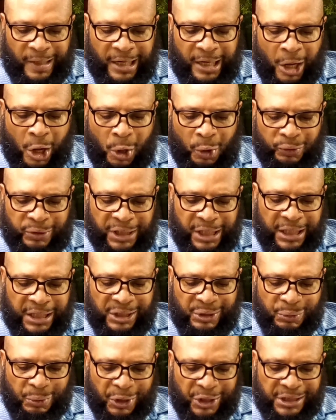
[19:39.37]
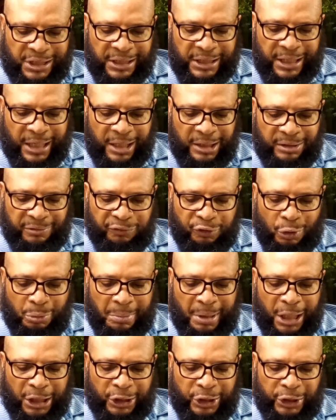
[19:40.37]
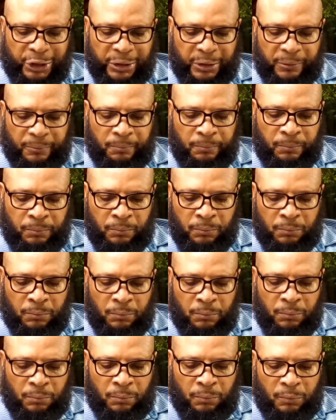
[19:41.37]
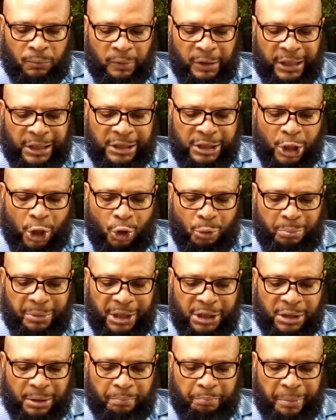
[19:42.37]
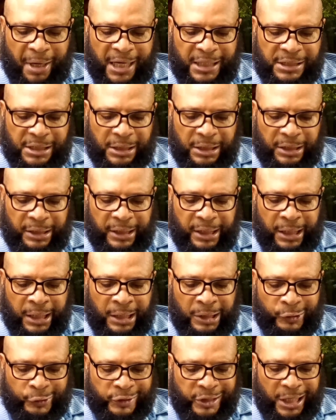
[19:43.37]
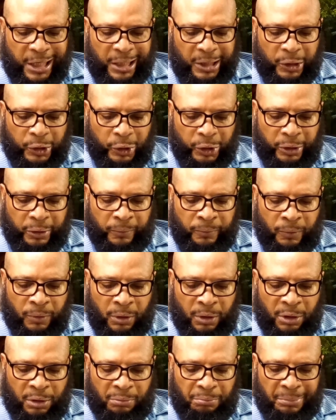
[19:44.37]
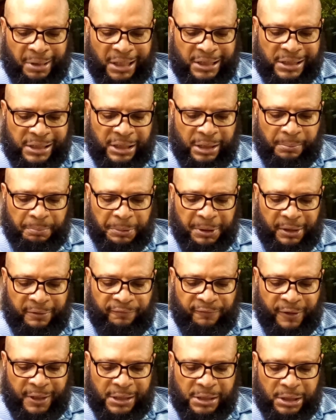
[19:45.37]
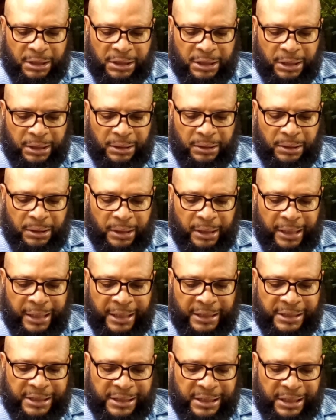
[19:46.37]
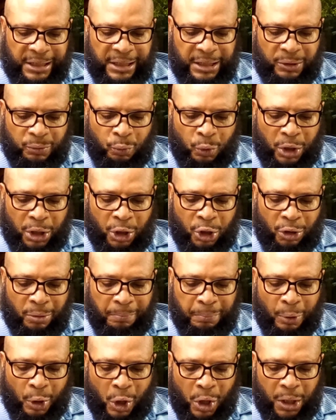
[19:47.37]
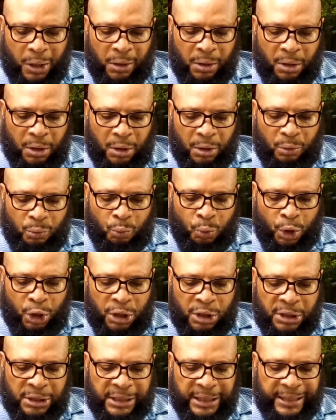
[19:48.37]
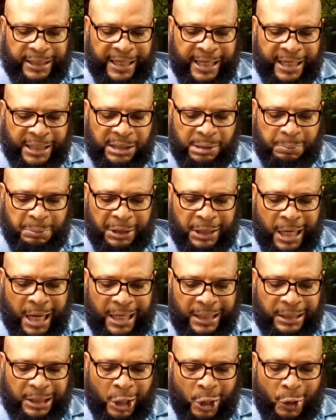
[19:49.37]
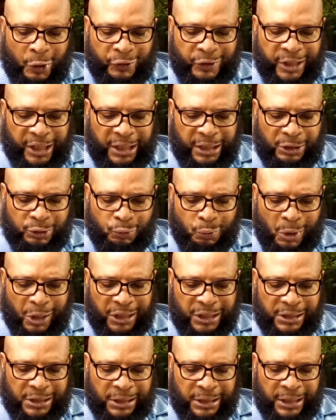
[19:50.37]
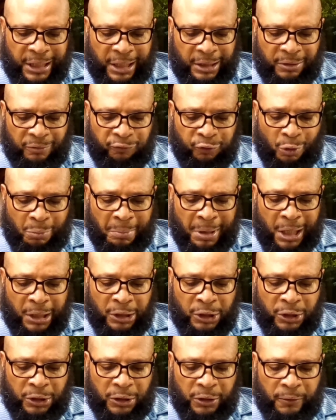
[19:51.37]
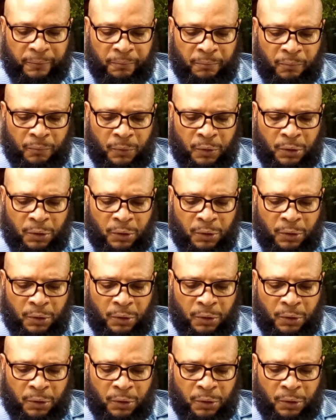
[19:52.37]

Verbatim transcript: That all things work together for my good. He told me to basically entertain her by simply visiting and seeing what her part was in expediting all things working together for my good.